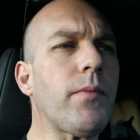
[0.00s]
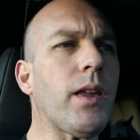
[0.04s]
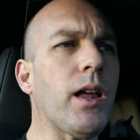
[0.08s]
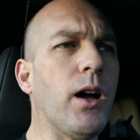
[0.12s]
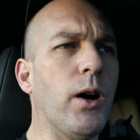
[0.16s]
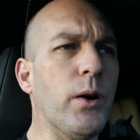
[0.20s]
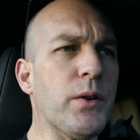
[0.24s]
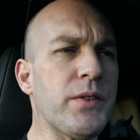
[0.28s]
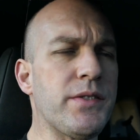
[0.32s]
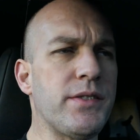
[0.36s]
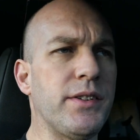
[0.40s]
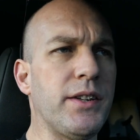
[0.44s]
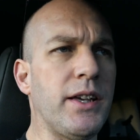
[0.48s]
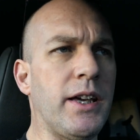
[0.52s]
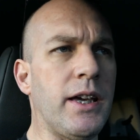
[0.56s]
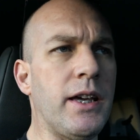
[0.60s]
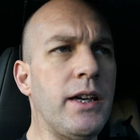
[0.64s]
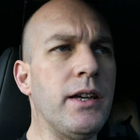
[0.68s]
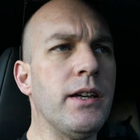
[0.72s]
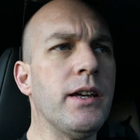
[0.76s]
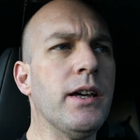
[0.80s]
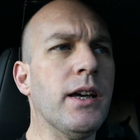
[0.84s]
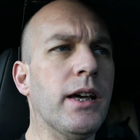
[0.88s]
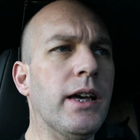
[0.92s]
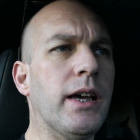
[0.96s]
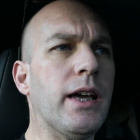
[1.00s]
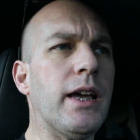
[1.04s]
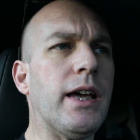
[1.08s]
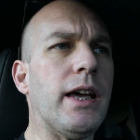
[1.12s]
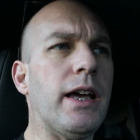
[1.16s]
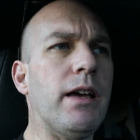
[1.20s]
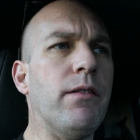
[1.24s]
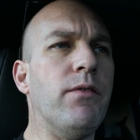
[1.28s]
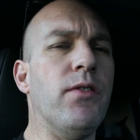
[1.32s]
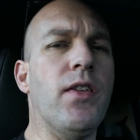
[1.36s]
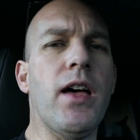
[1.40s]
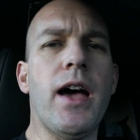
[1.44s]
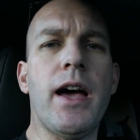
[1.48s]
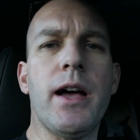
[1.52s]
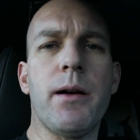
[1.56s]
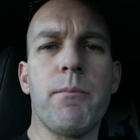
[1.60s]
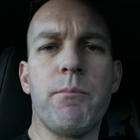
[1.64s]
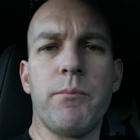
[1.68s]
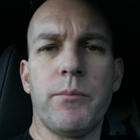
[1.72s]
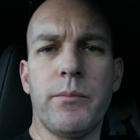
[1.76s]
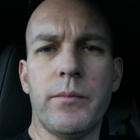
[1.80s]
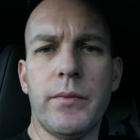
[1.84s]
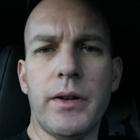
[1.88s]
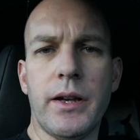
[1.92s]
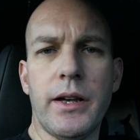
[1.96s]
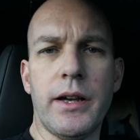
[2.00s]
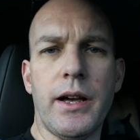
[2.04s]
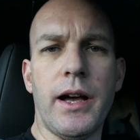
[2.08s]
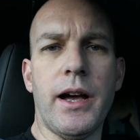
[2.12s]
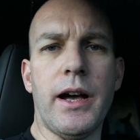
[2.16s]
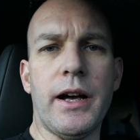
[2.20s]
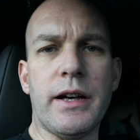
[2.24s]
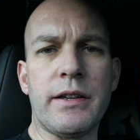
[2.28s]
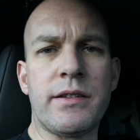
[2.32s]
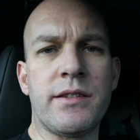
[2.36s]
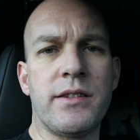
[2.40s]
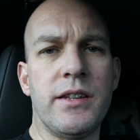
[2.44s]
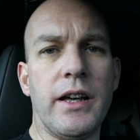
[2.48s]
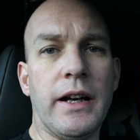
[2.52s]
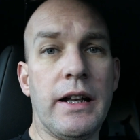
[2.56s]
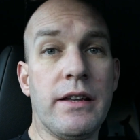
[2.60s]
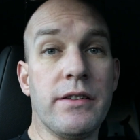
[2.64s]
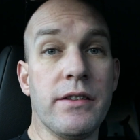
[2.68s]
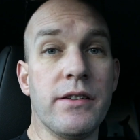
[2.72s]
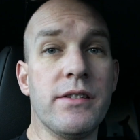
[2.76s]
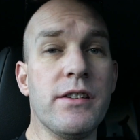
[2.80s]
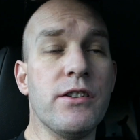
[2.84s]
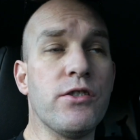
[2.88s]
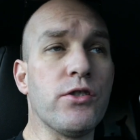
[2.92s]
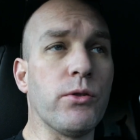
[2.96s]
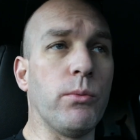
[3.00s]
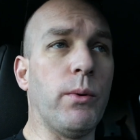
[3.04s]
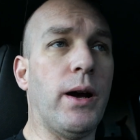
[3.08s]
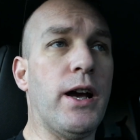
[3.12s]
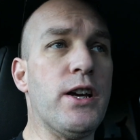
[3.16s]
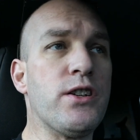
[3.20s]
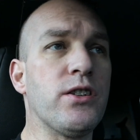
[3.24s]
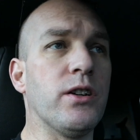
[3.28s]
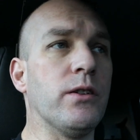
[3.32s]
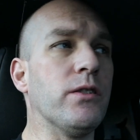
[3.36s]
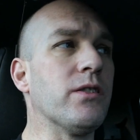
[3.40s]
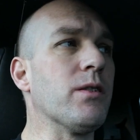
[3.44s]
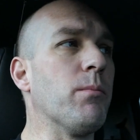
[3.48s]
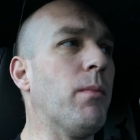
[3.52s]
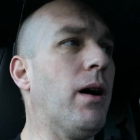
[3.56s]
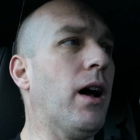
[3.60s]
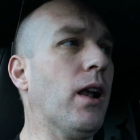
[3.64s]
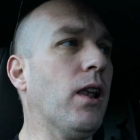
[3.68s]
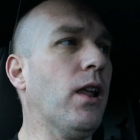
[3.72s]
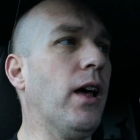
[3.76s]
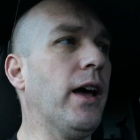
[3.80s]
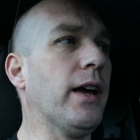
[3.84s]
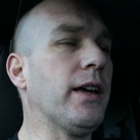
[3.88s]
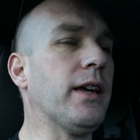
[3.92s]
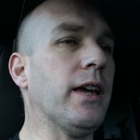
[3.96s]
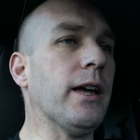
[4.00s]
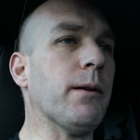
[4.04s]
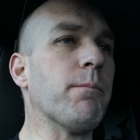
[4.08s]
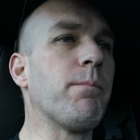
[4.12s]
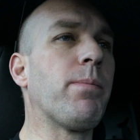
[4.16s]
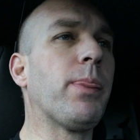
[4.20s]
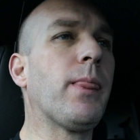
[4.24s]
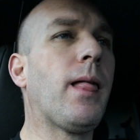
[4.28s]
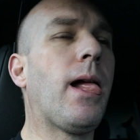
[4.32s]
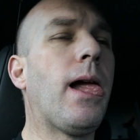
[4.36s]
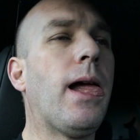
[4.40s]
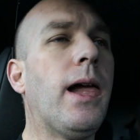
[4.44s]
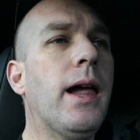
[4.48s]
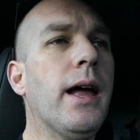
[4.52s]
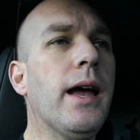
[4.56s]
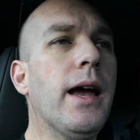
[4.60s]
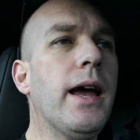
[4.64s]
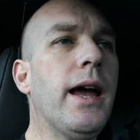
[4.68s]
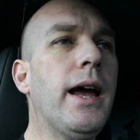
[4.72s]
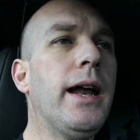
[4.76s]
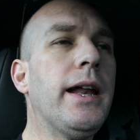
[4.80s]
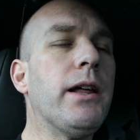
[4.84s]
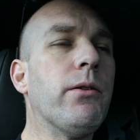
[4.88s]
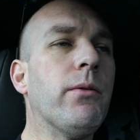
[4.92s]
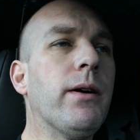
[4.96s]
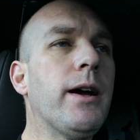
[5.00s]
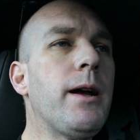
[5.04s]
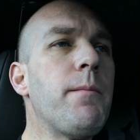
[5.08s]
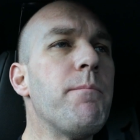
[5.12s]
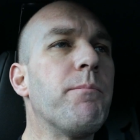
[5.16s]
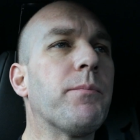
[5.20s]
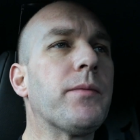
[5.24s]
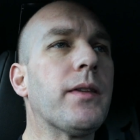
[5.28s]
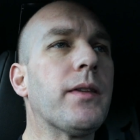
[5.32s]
I'll see if that steadies the situation to my liking. Anyway,